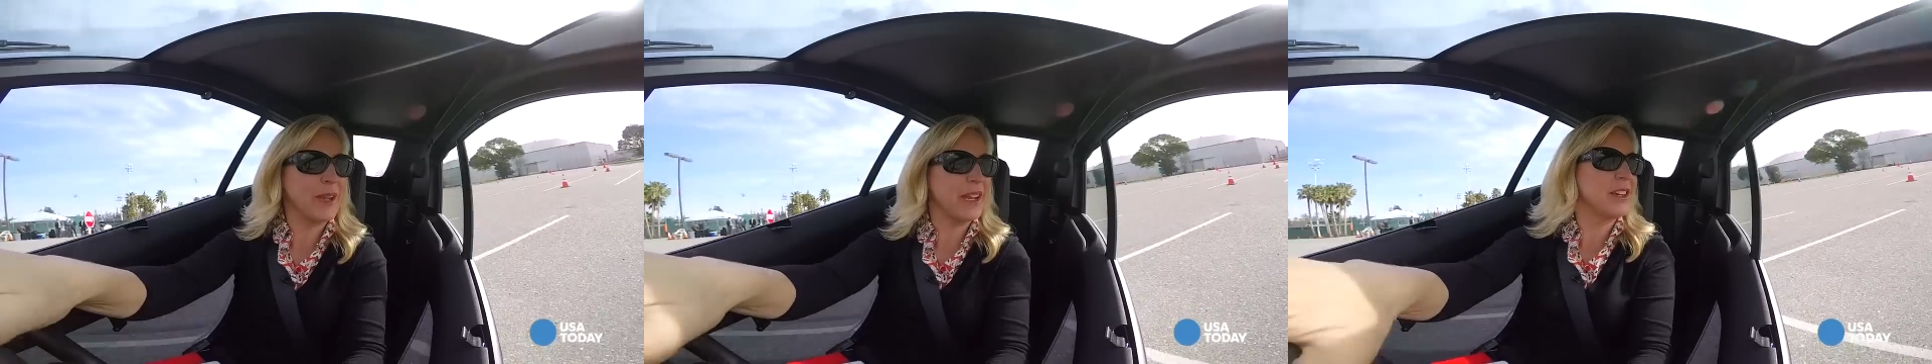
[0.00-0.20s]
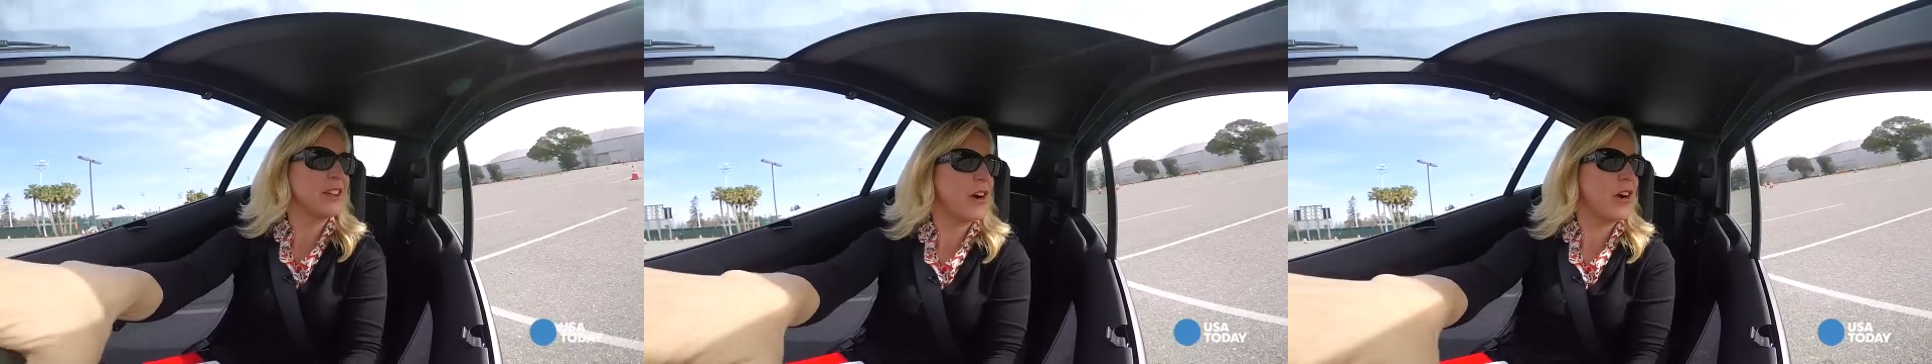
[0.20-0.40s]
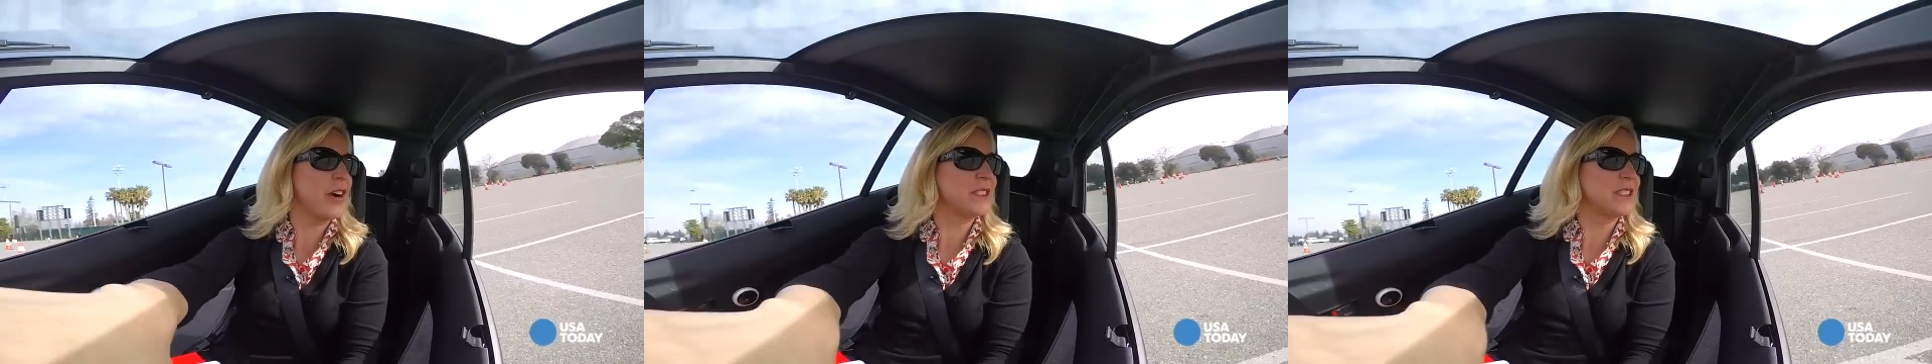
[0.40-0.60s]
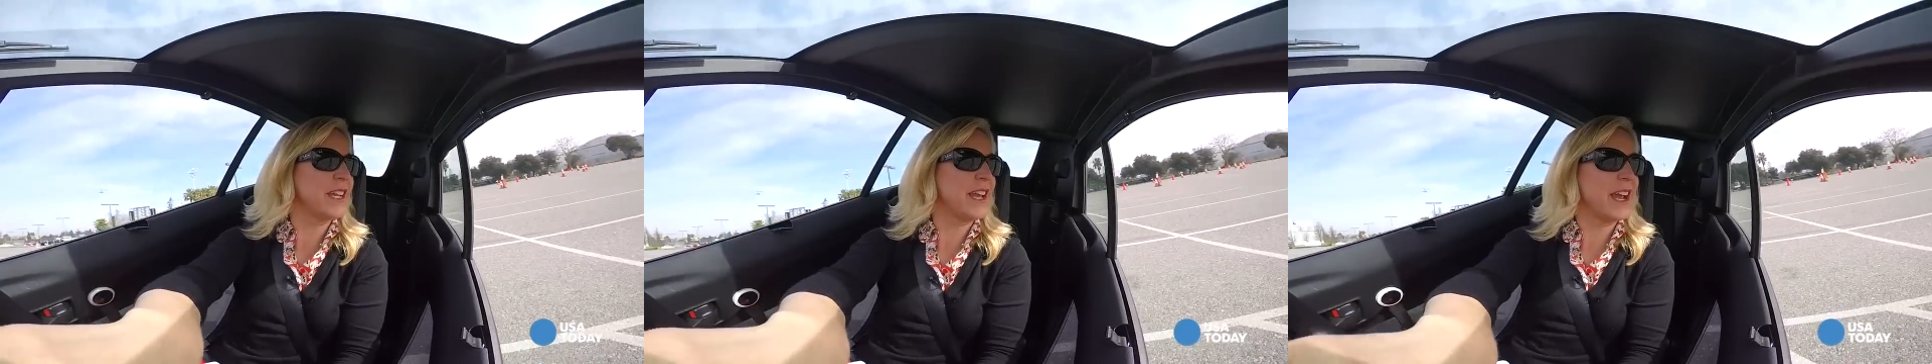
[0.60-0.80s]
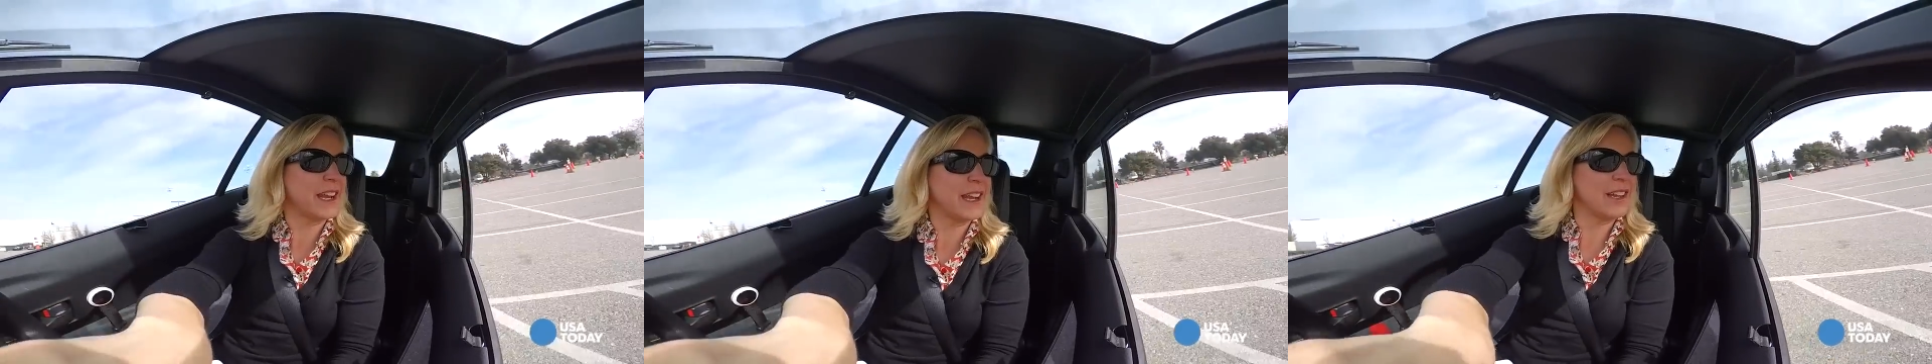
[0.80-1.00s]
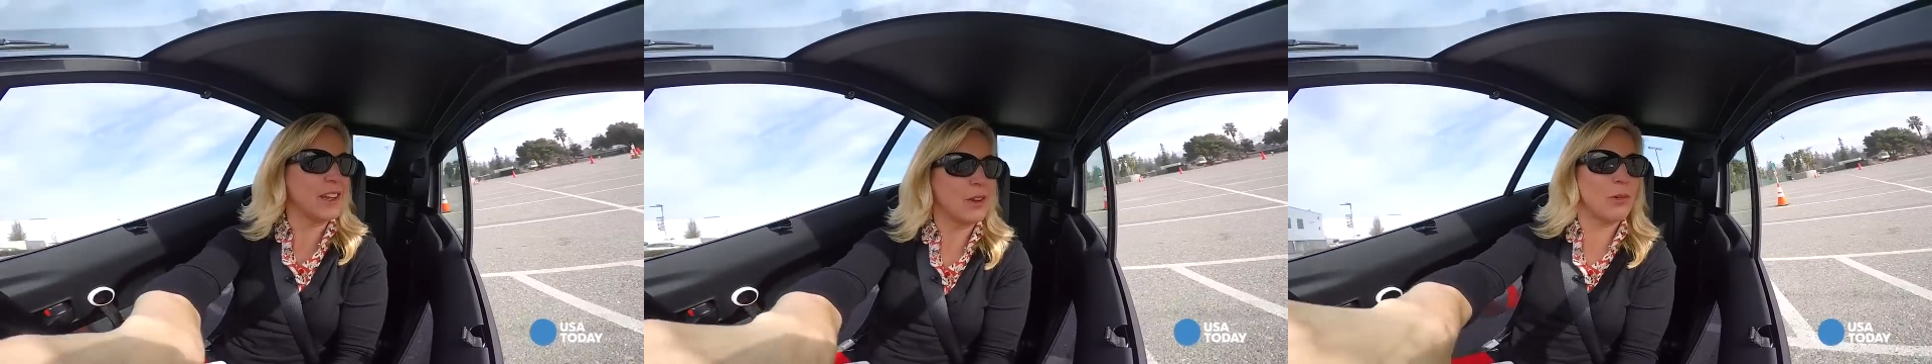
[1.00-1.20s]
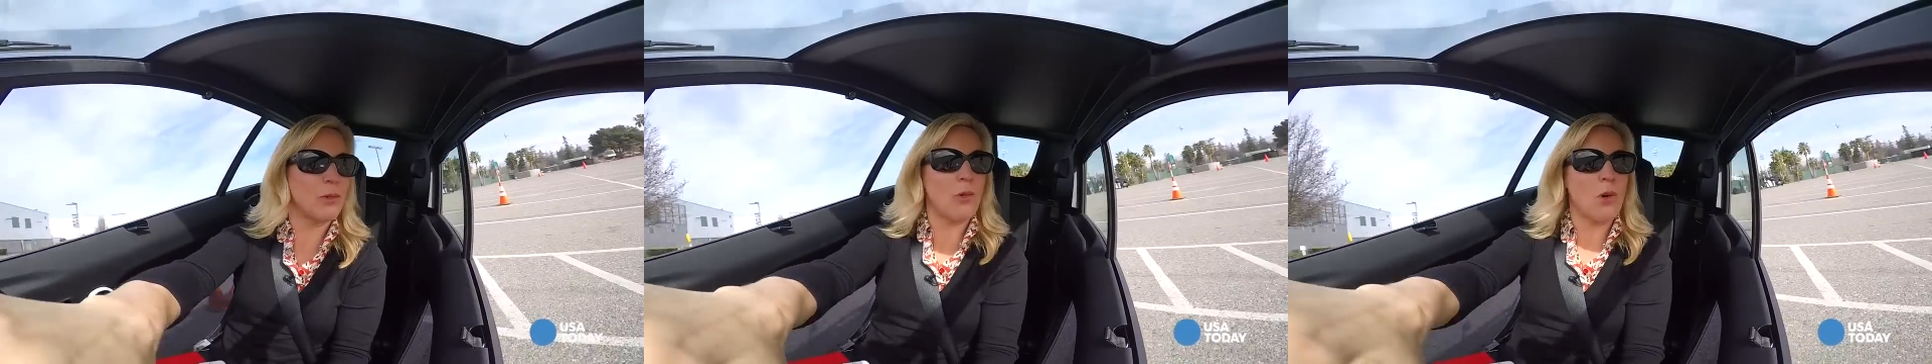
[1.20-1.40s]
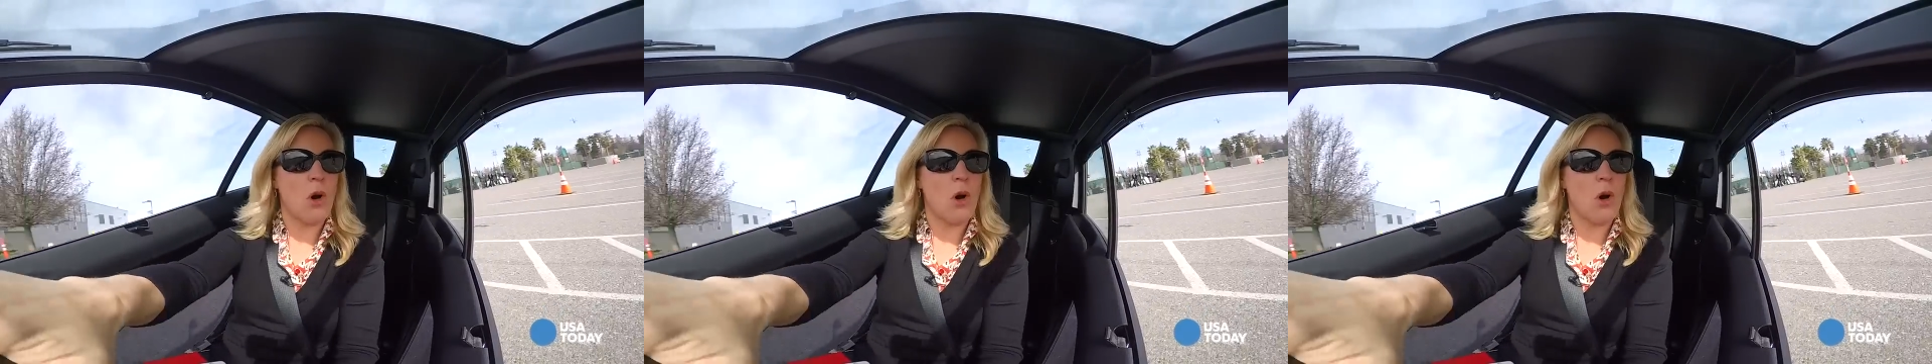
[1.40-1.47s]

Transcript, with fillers: than driving a car.